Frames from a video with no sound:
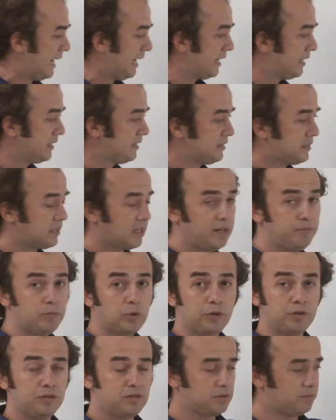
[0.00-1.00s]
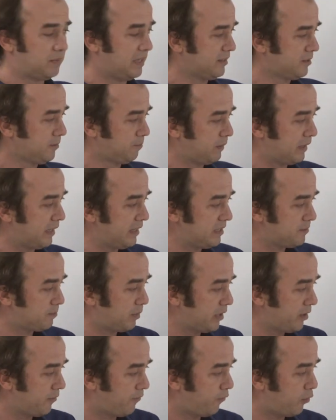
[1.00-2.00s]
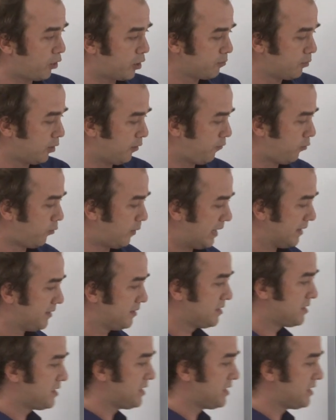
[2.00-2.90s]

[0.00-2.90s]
and I'm going to multiply it by a form of 1,